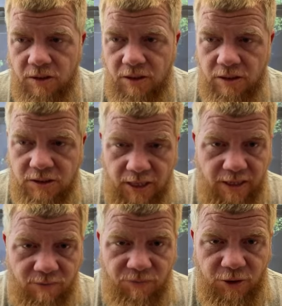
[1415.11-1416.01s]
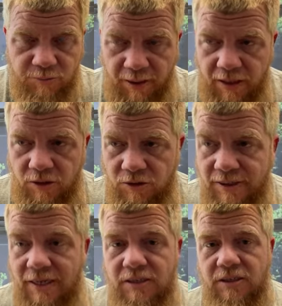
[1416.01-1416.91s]
the second first bank of the
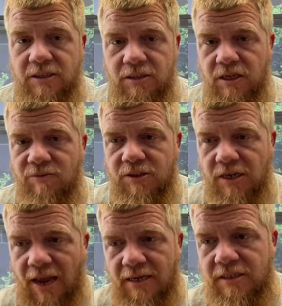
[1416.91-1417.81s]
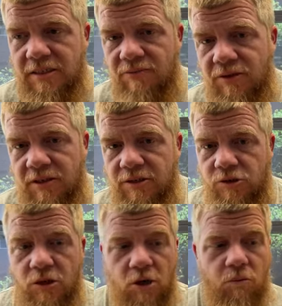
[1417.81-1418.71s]
United States to give us 87 years